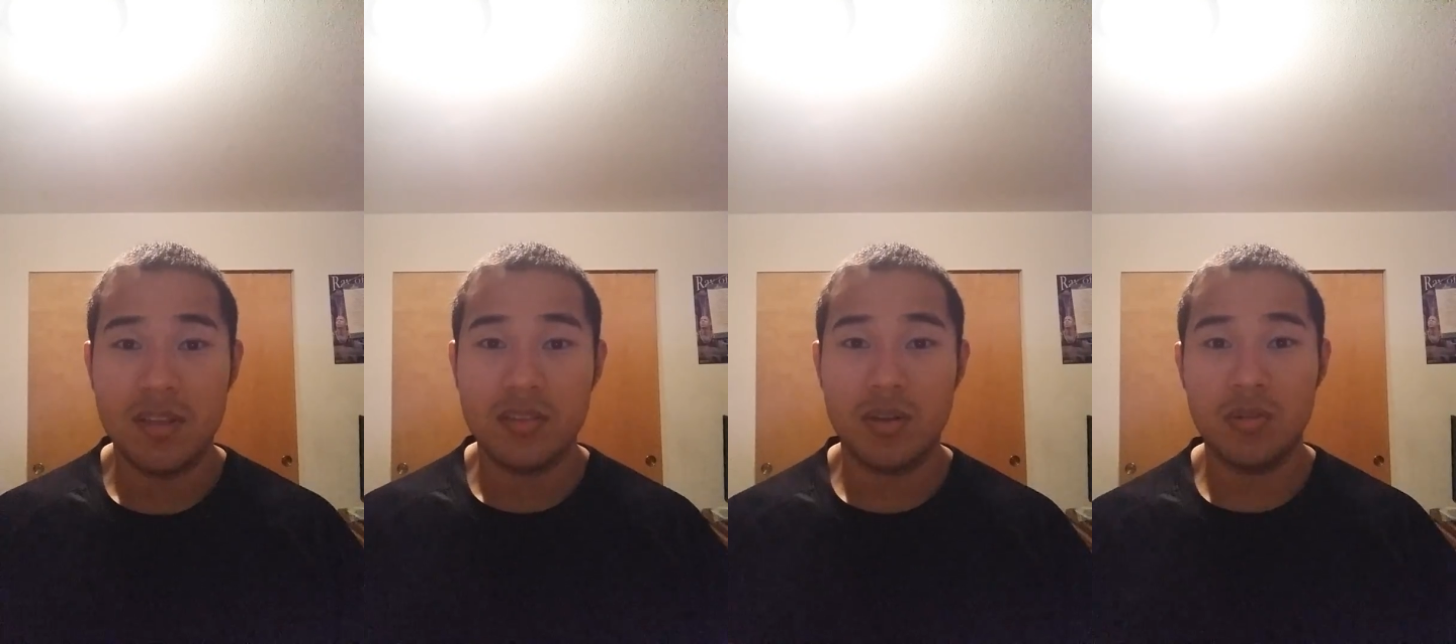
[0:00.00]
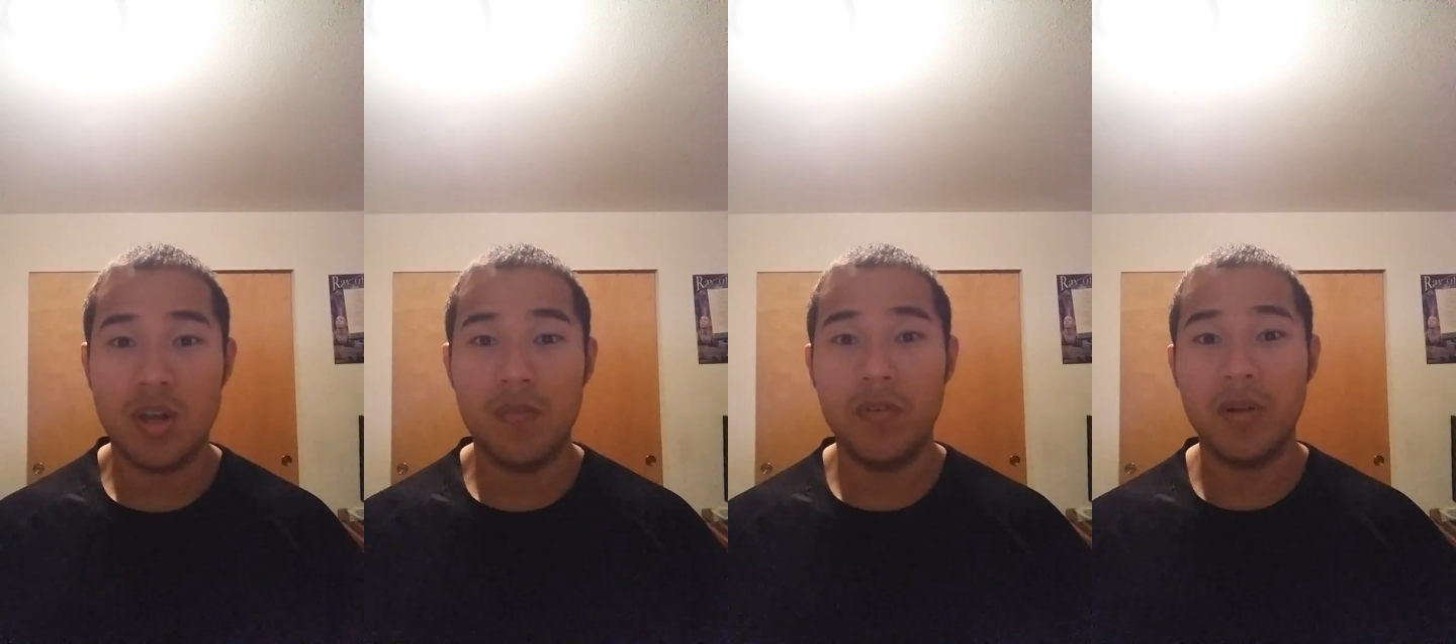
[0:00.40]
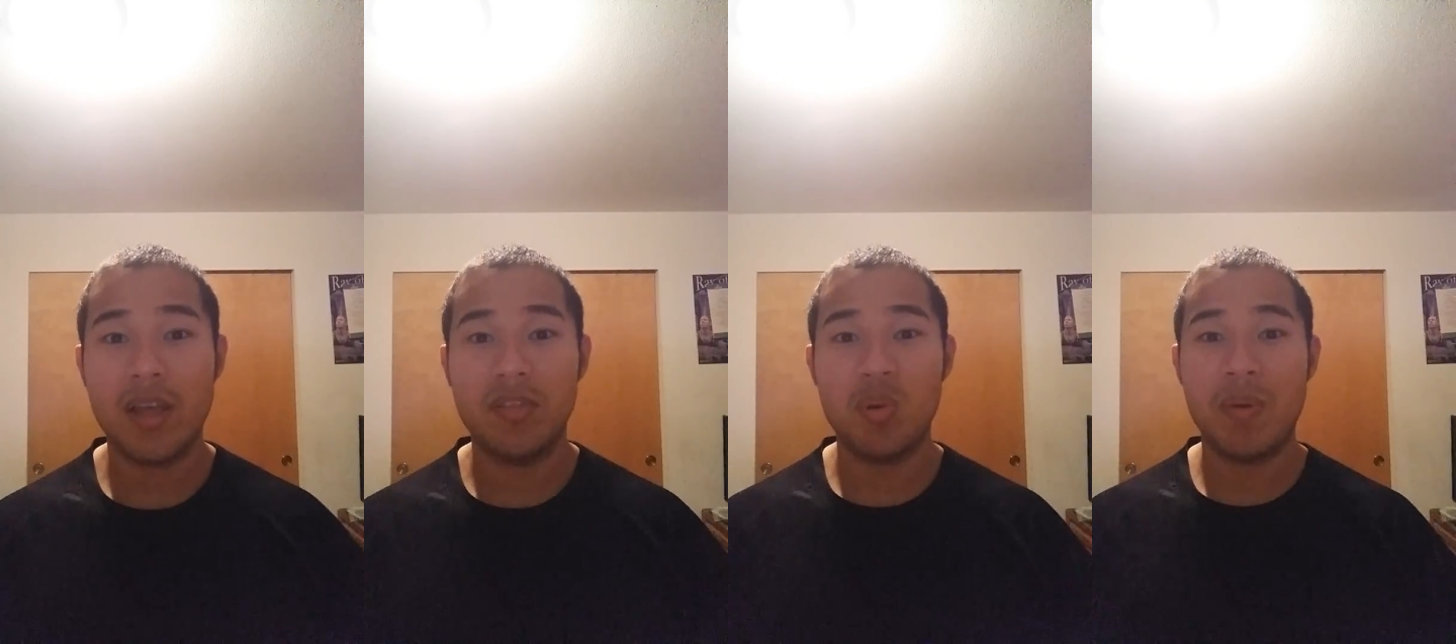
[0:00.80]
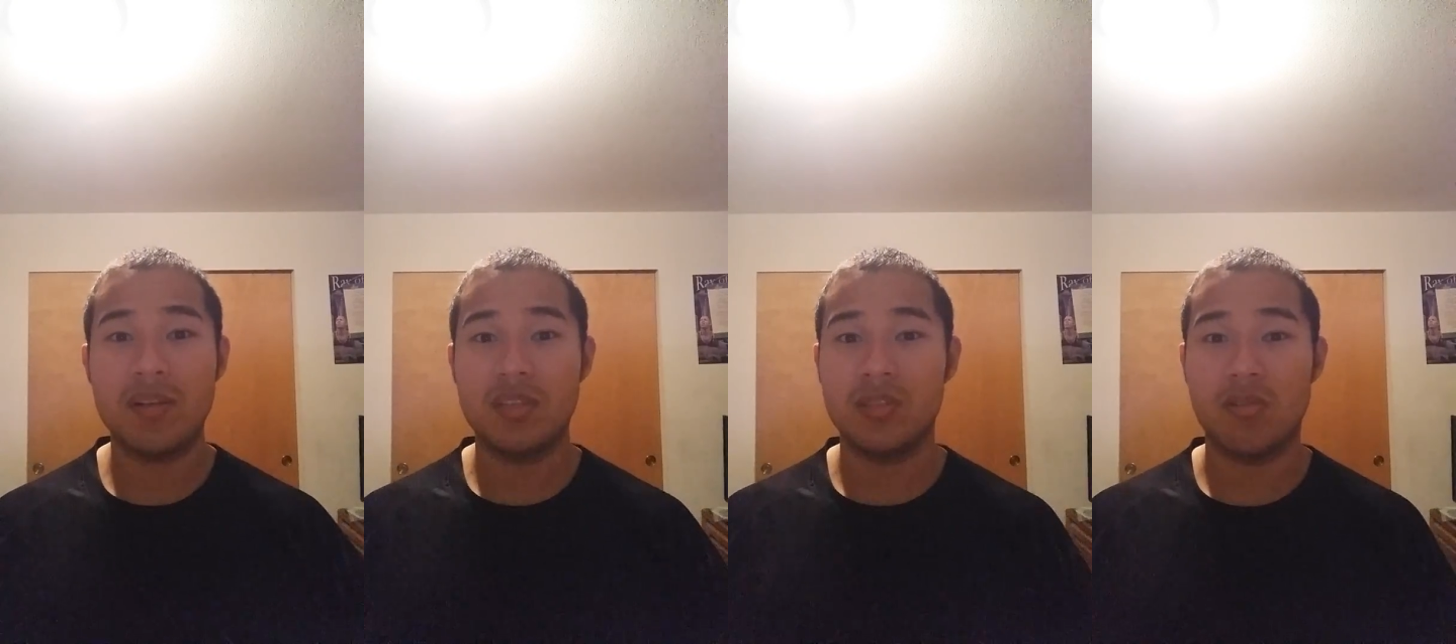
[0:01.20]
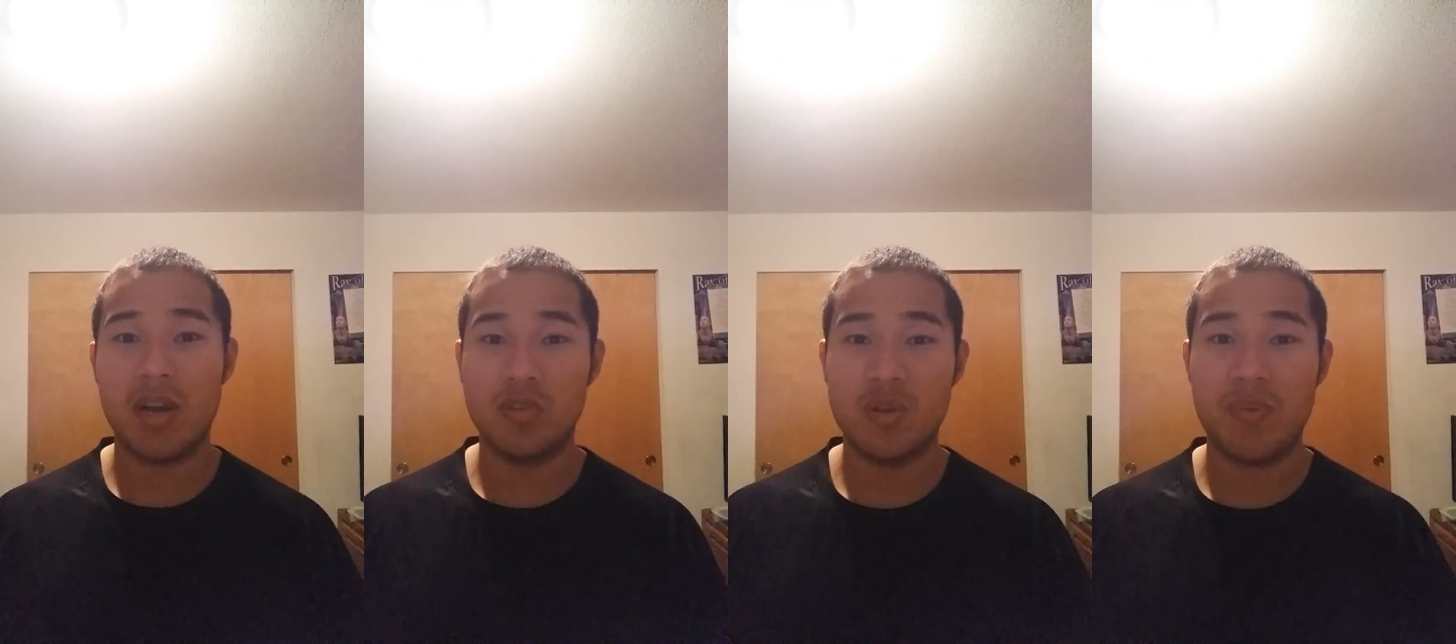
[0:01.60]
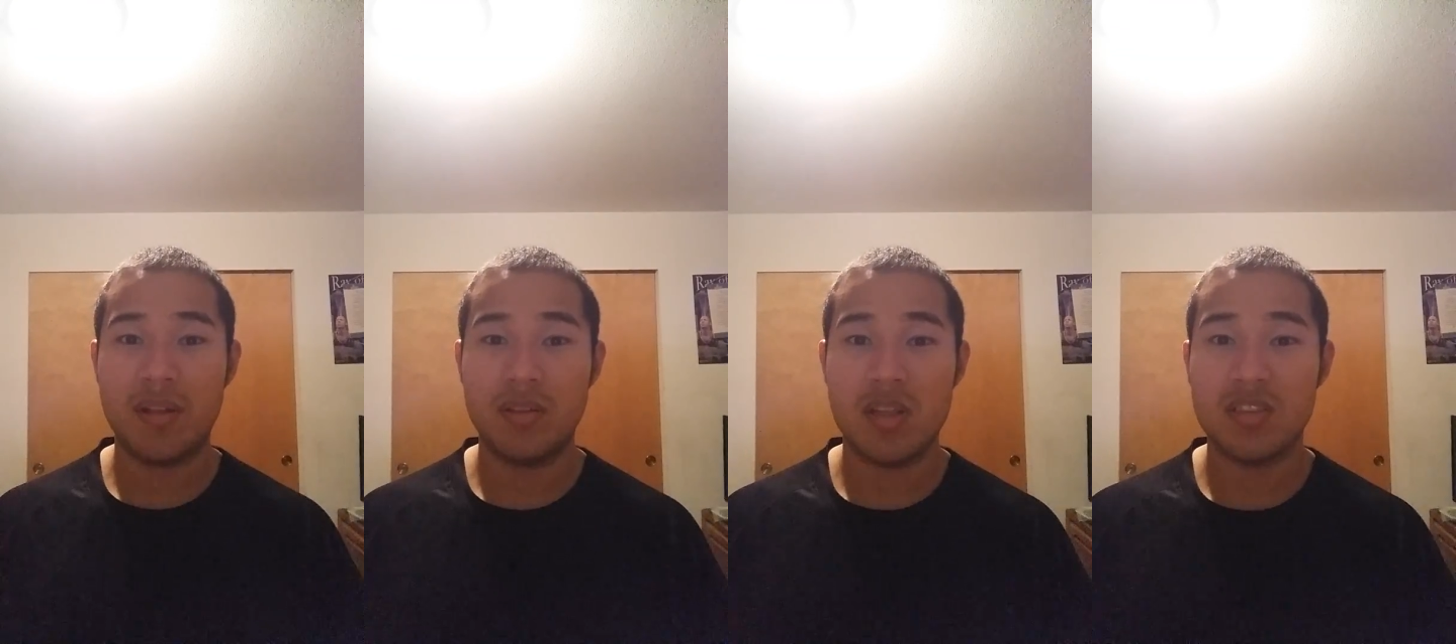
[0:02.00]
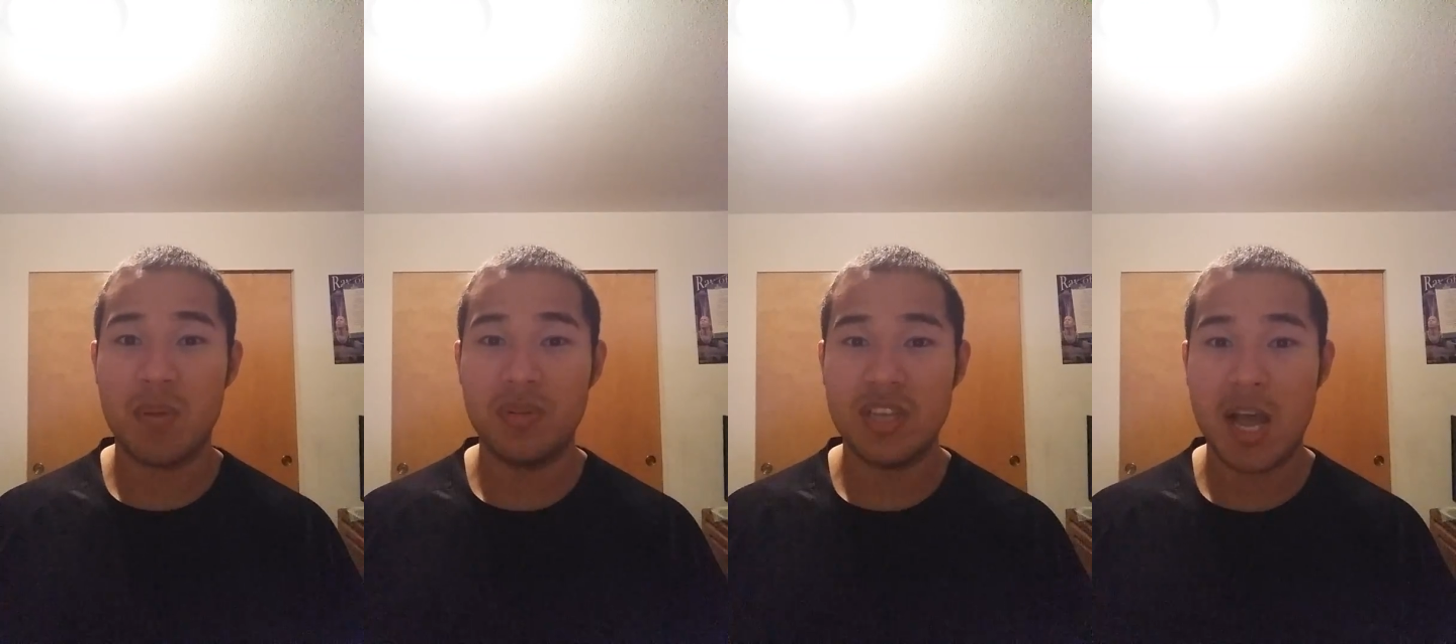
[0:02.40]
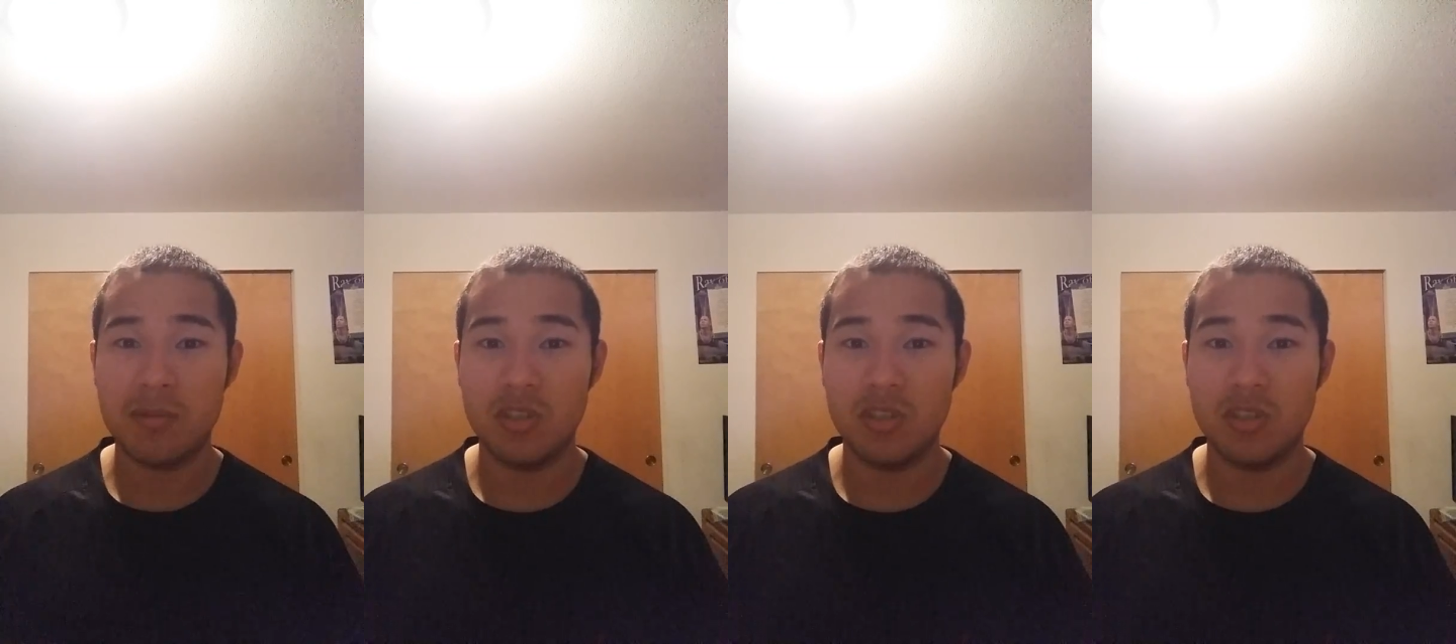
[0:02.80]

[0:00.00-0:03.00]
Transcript: So don't forget about subscribers about the assemble time.